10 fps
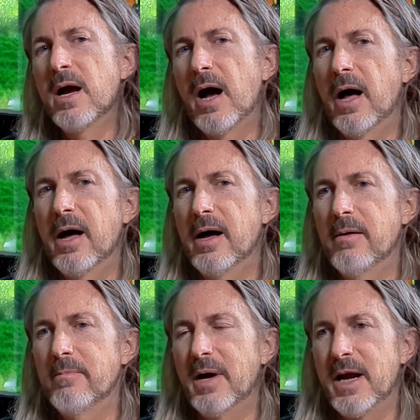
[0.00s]

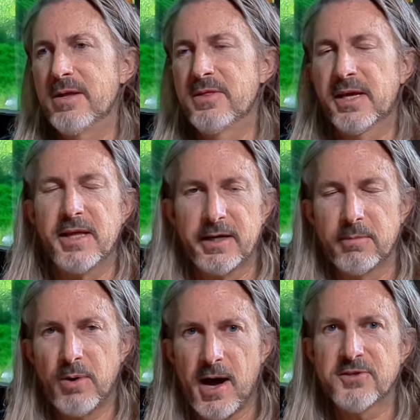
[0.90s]
I didn't think that
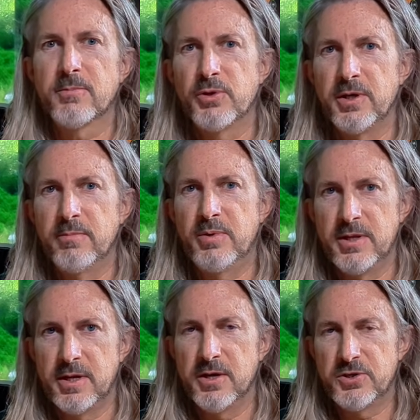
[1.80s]
could possibly be
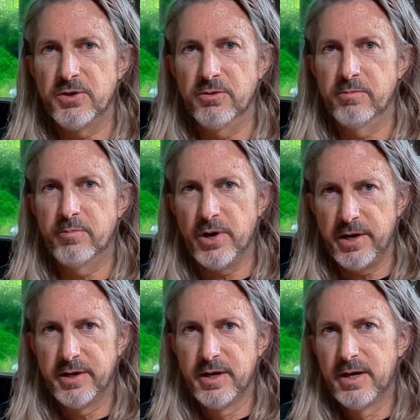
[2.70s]
the issue,
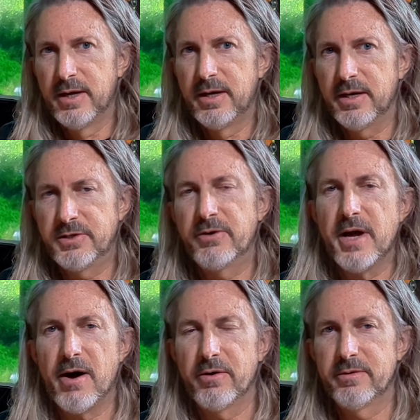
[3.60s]
but it turned
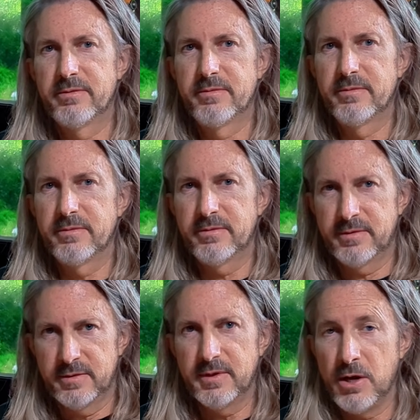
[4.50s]
out
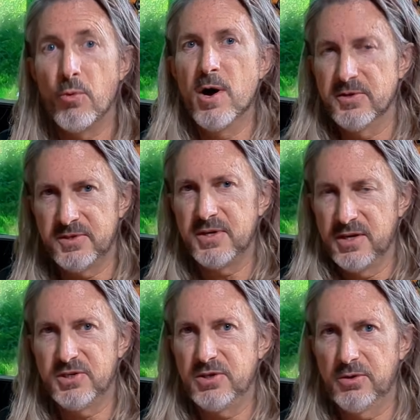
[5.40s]
it was the
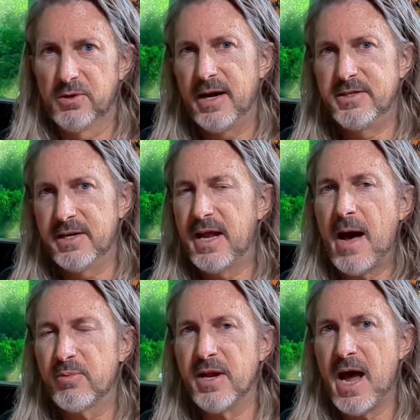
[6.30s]
issue. I did
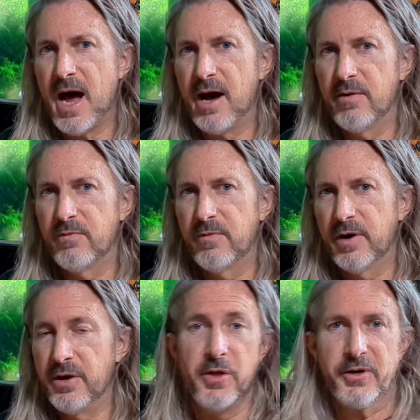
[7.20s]
happen to have
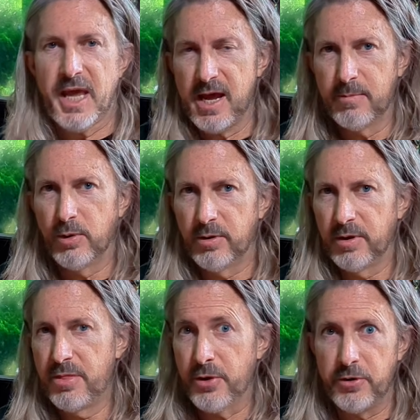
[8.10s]
another cable,
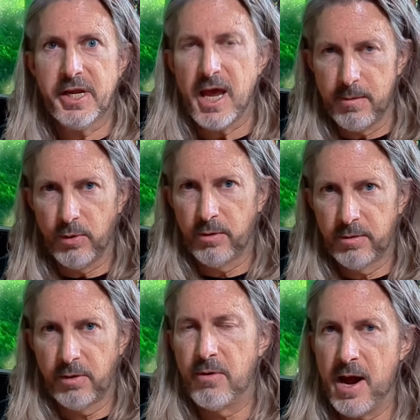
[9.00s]
a third
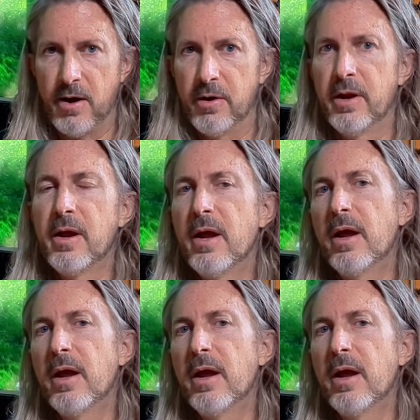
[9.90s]
cable around.